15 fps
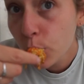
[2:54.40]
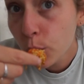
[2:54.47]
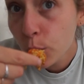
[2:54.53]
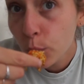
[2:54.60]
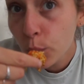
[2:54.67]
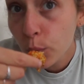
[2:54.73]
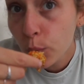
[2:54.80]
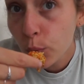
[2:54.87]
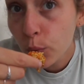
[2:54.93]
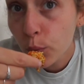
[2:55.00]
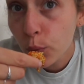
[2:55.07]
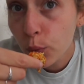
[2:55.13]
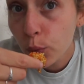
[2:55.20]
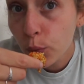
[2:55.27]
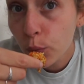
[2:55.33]
corn
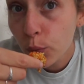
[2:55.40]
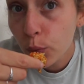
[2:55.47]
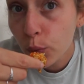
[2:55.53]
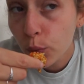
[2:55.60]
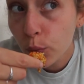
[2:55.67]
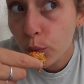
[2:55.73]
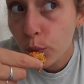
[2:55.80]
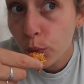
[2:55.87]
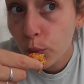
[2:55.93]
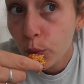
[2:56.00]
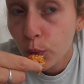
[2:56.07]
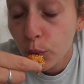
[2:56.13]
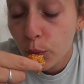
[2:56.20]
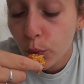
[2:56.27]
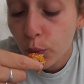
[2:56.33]
chips.
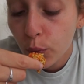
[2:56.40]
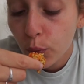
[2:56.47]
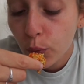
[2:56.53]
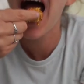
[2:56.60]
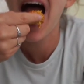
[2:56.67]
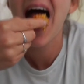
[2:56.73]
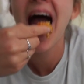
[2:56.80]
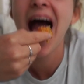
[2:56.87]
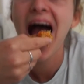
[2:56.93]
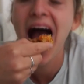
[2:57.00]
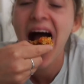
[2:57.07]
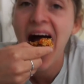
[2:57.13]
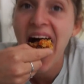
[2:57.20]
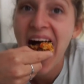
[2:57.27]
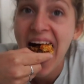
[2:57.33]
And this is
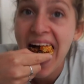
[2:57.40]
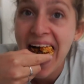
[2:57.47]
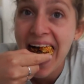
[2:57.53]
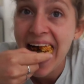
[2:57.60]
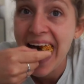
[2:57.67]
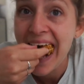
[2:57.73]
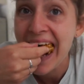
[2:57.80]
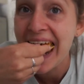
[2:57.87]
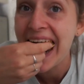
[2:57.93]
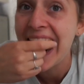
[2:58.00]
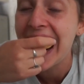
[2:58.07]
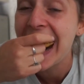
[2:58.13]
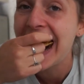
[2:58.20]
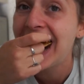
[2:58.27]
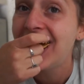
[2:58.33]
really good.
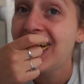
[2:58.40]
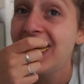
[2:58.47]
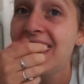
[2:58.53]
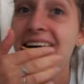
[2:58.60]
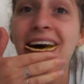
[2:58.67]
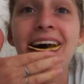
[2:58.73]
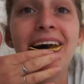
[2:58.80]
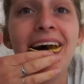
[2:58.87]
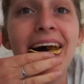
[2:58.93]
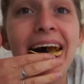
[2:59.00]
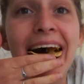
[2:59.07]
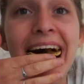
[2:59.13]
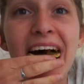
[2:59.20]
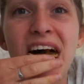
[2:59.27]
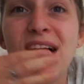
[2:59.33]
I had just eaten
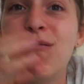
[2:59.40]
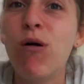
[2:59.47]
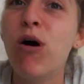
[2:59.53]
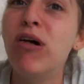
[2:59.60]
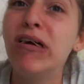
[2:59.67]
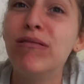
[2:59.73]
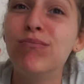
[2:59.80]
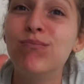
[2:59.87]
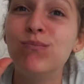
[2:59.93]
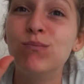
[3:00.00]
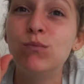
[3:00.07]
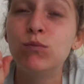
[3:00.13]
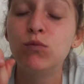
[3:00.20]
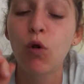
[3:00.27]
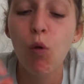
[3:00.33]
breakfast before I filmed
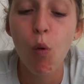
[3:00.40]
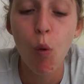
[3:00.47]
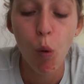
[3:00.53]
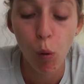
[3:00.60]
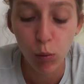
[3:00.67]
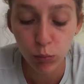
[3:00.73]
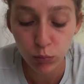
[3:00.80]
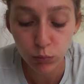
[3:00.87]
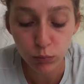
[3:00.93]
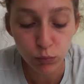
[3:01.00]
this video, which was